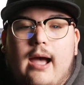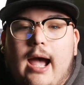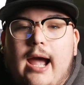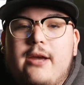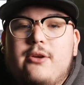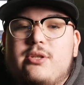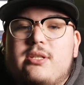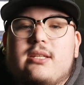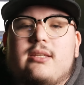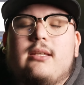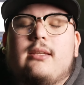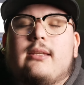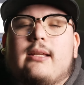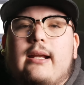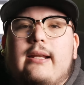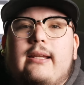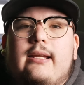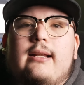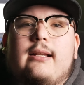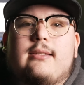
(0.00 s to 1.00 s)
I used to think that I
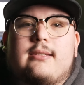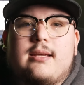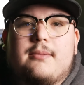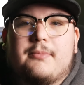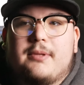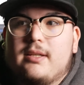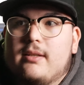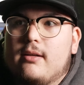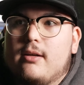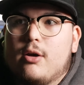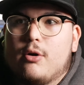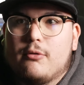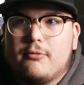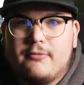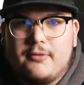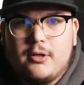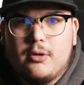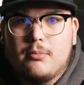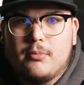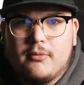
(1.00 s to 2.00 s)
needed something to go
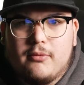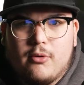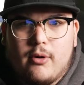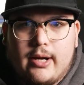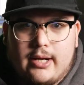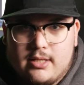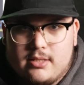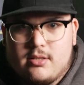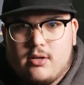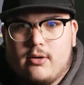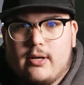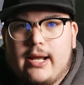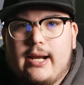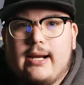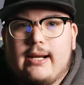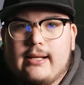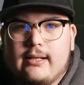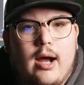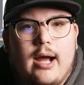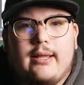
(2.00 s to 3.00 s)
film before I could start
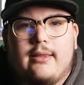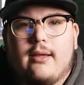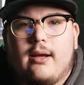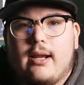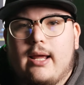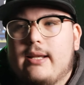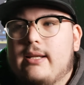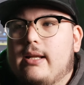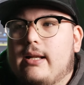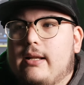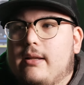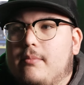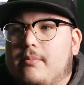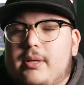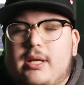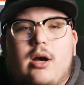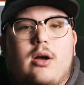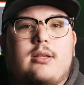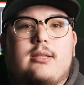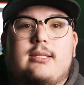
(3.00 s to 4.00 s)
editing. I thought I needed to
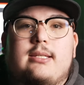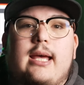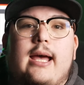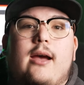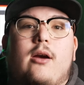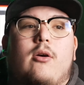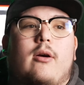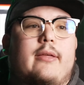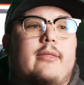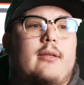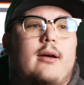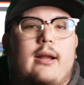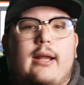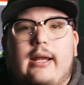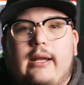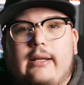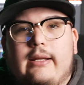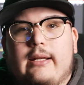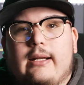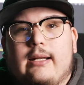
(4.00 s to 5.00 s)
be on set, or I thought I
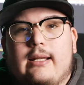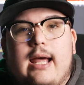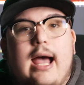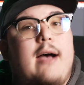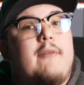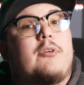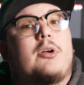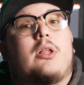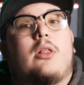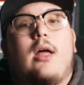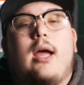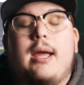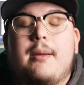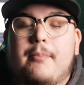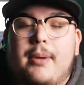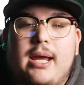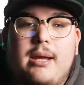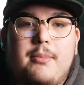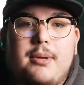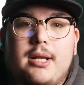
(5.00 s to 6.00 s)
needed to have a client
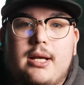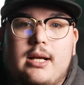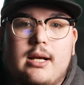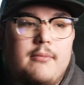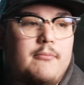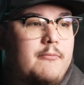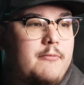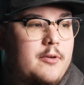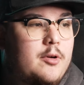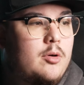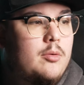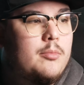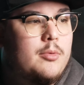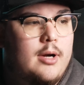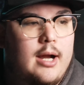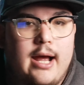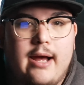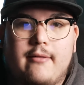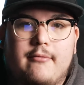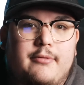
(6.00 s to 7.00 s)
pay me to come film, or
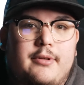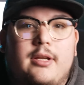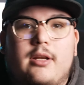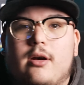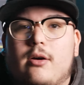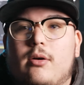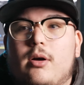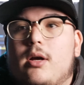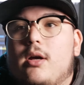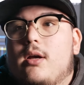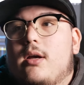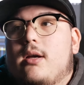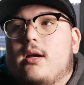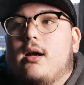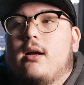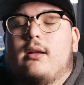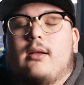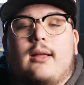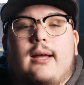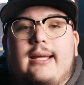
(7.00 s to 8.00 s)
have,
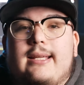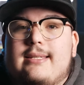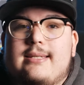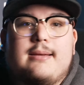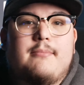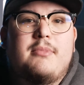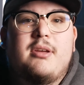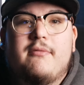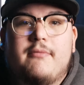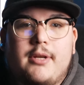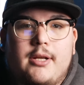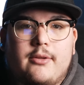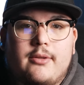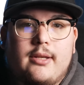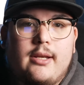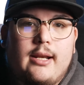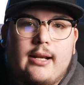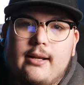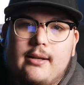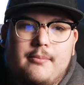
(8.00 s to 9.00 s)
a client send me a video they
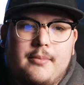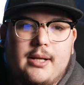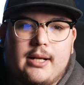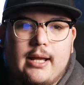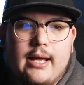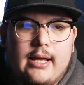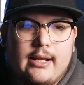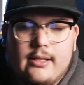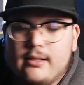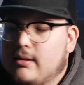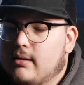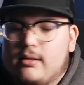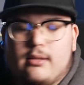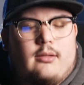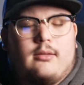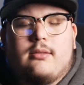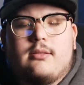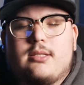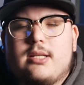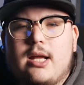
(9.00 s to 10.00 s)
needed me to edit.
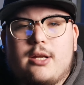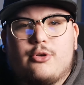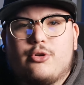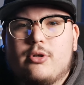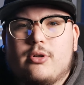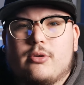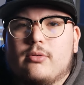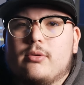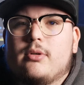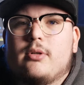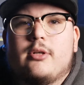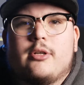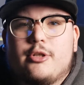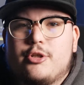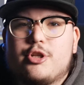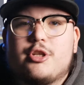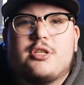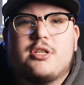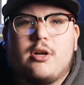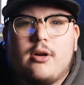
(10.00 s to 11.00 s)
It's not true.
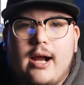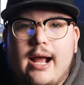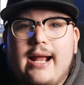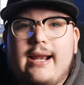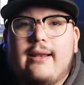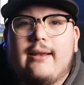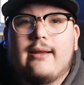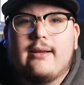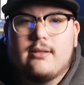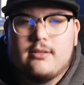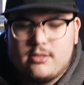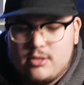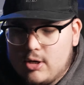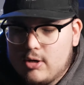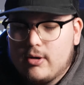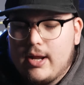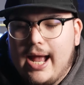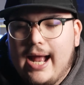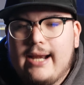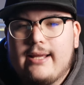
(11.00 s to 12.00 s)
Just start editing,
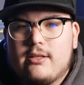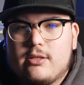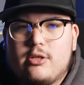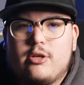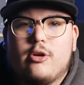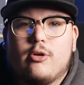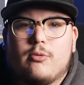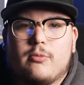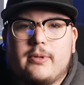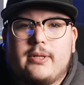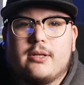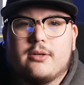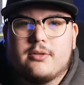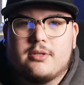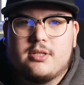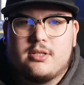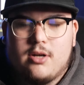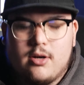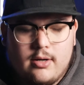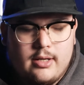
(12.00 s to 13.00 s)
start adding to your reel,
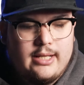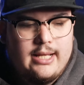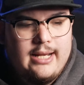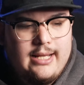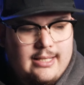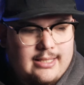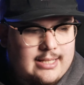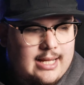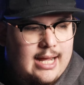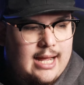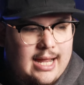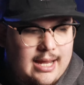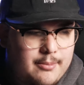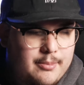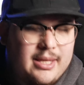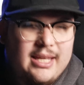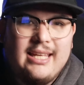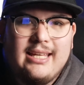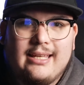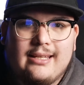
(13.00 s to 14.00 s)
start getting time
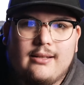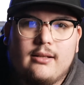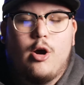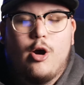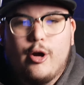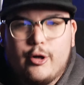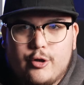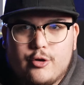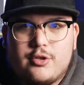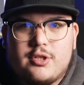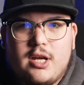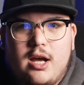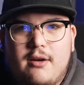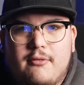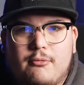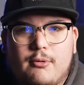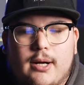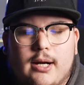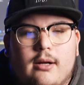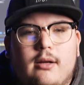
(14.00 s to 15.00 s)
in on your
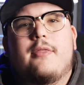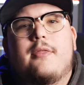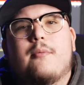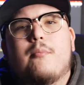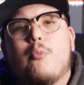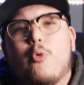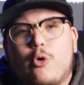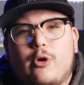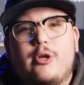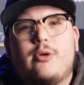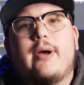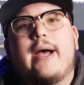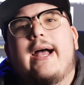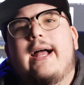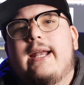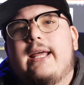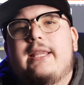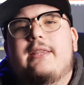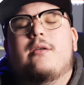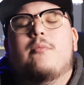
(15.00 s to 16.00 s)
software. The more you
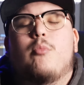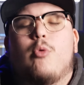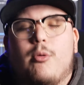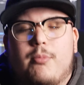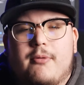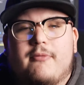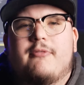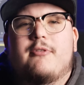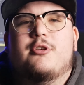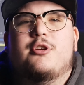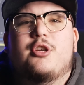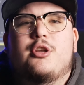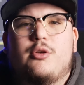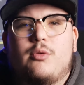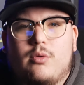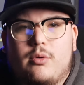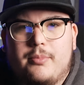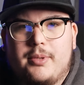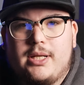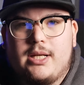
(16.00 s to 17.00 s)
edit, the more proficient you
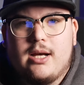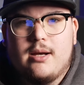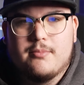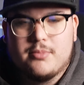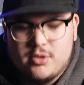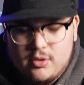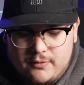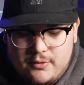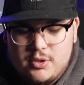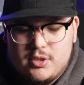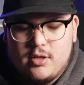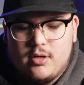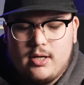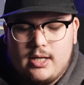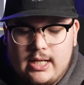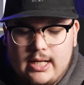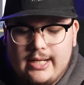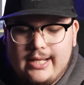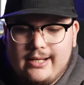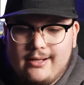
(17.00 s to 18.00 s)
will become. So if you start
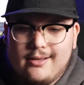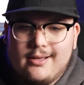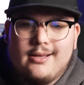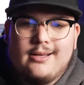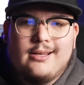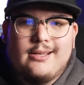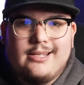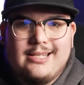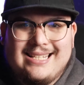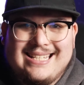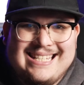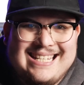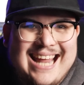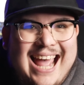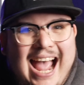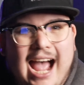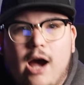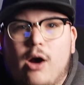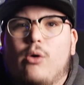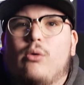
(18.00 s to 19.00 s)
cutting
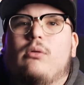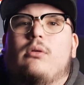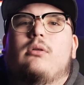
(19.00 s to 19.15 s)
now,